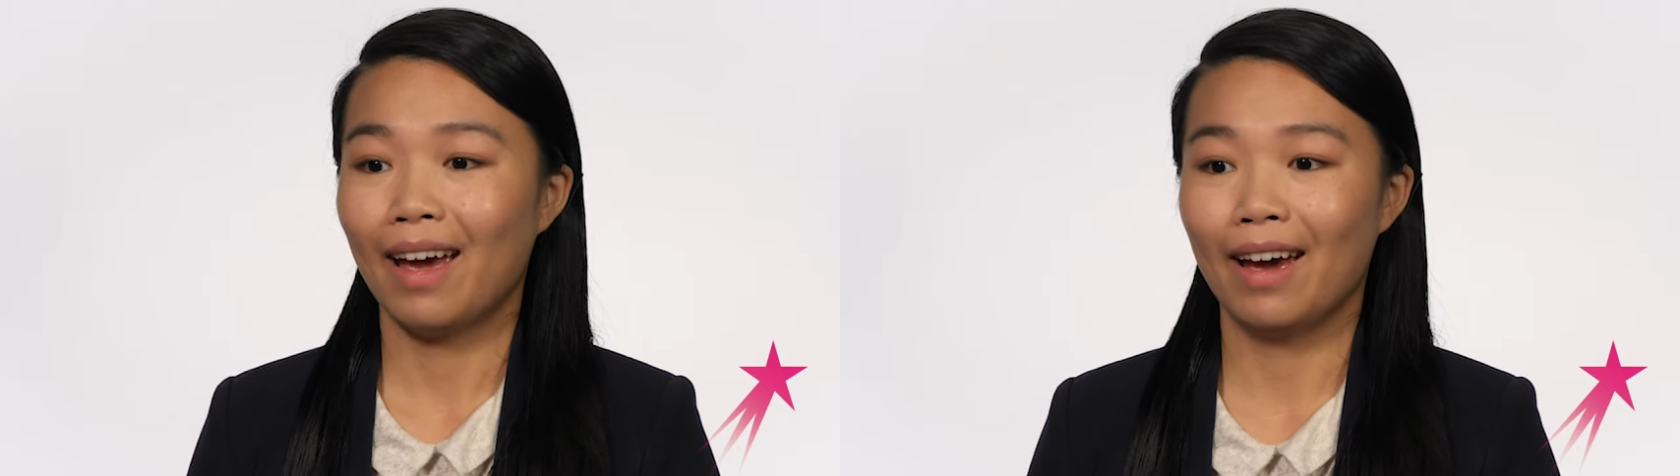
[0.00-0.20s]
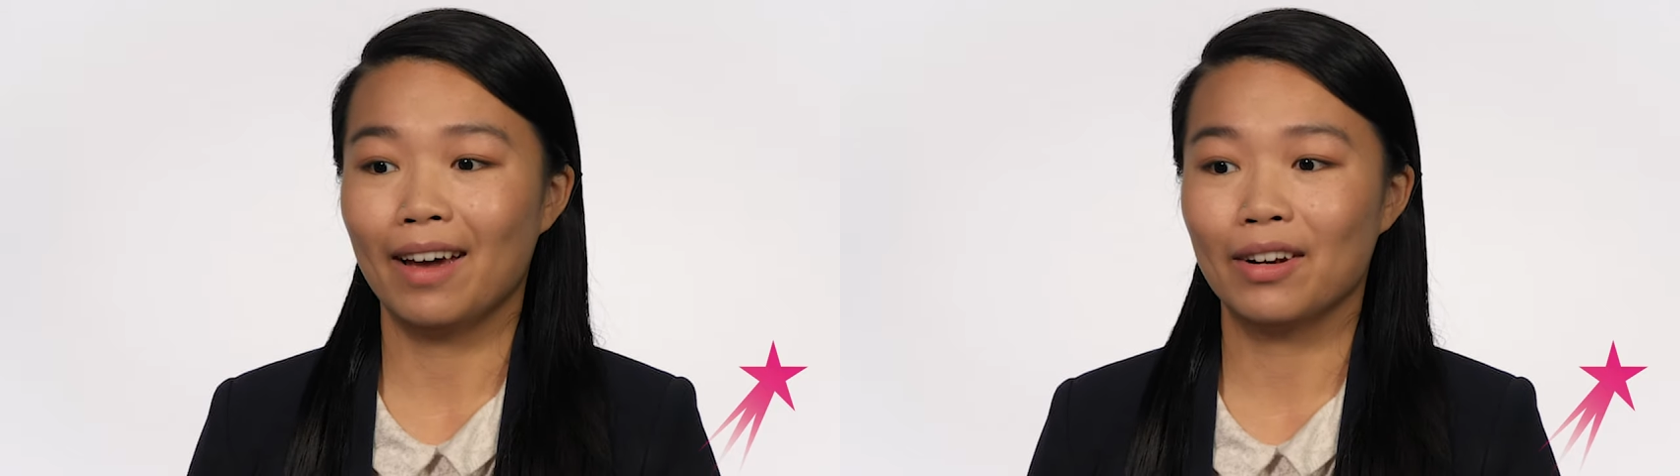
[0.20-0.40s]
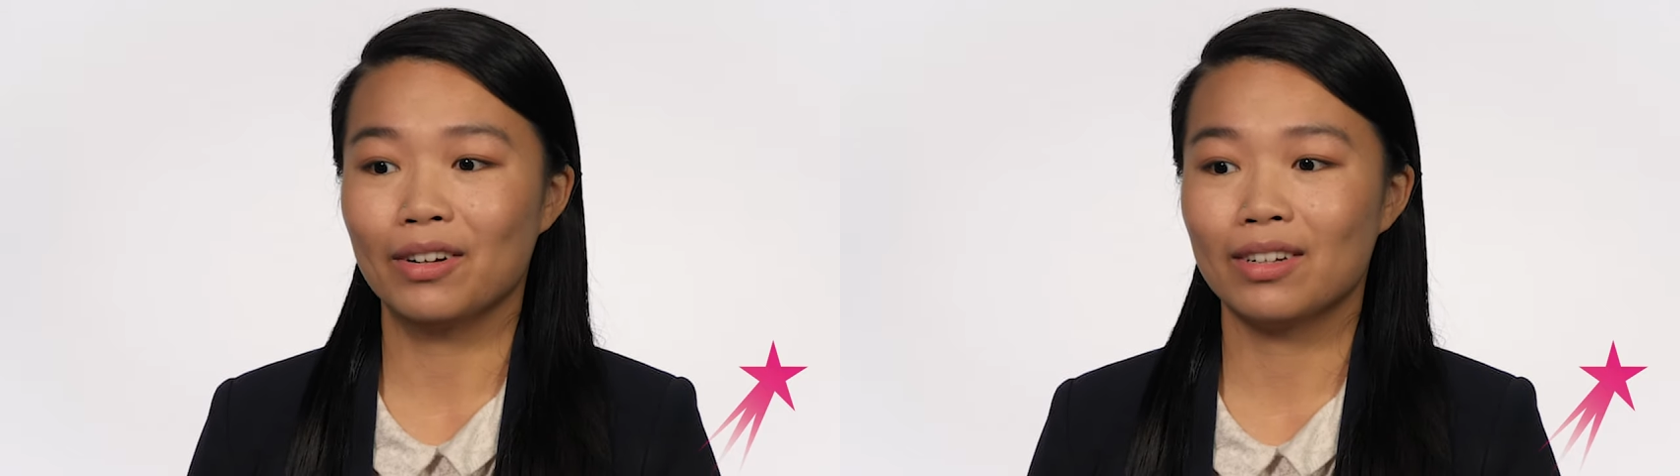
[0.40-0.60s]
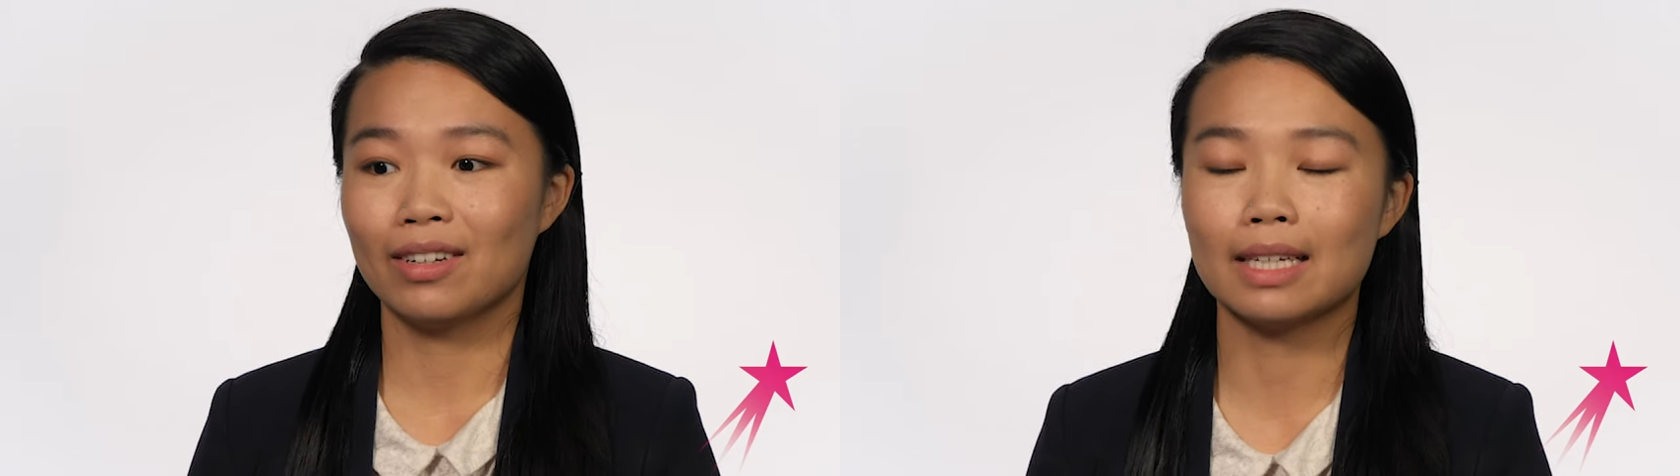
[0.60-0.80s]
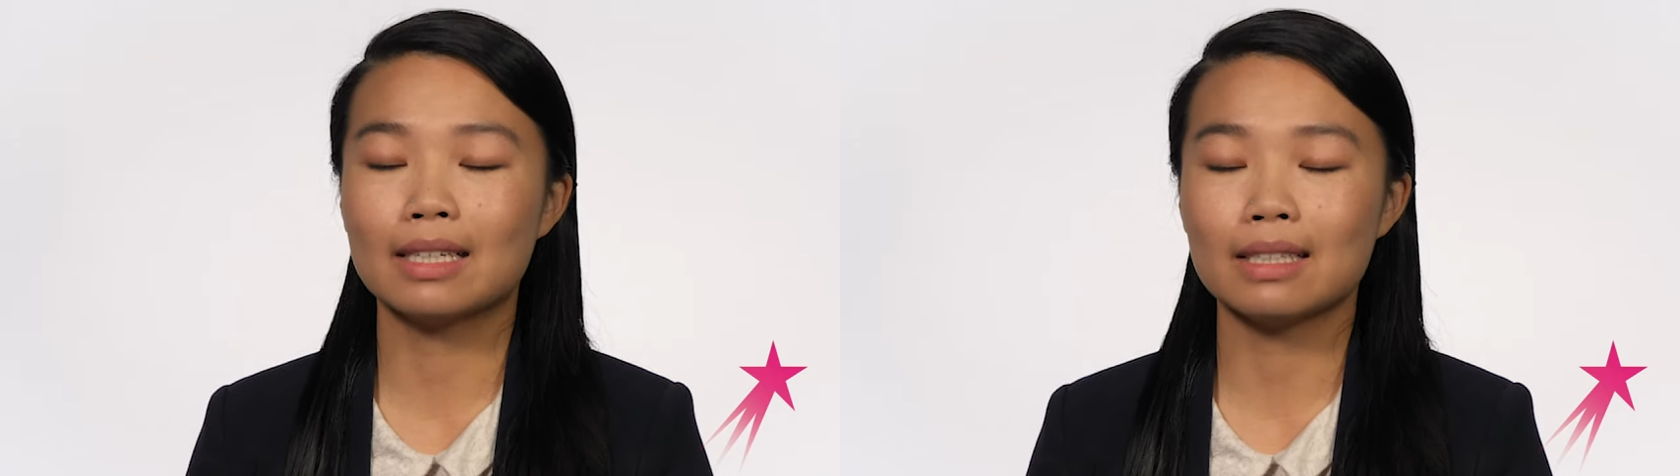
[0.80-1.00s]
And
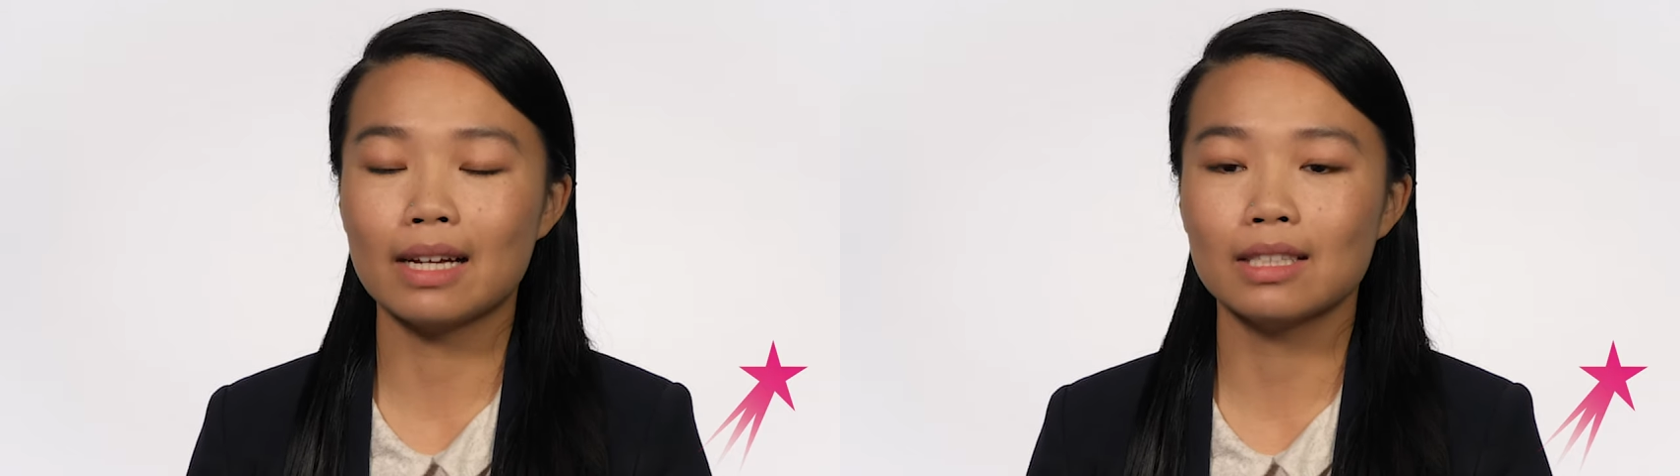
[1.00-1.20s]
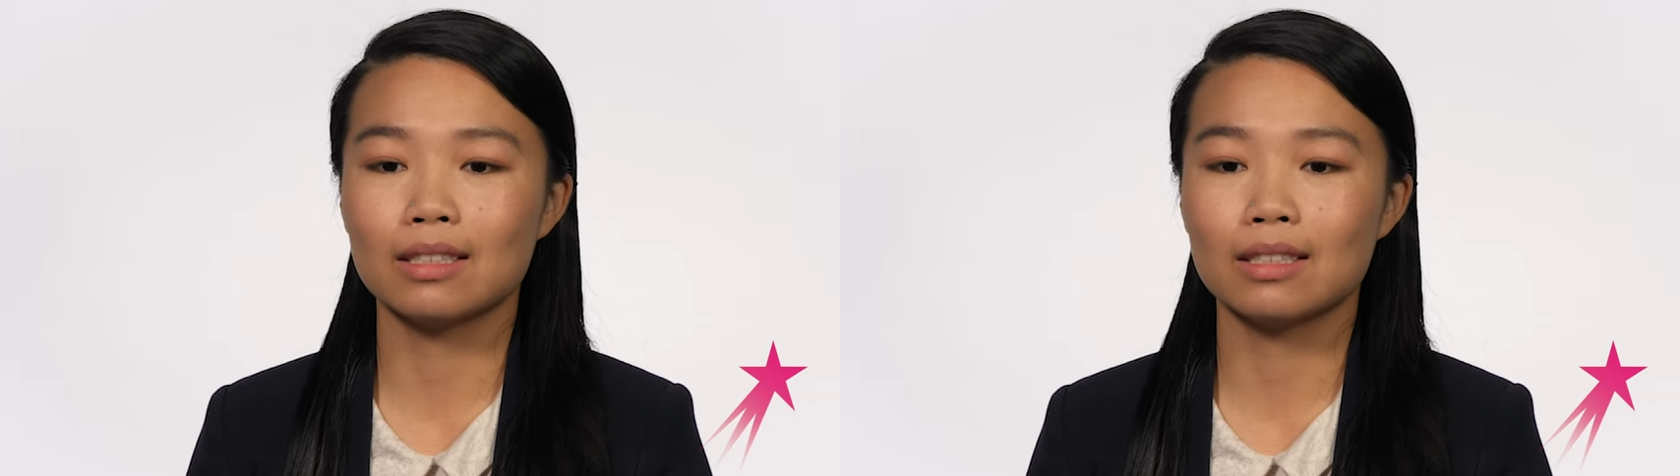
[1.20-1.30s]
data science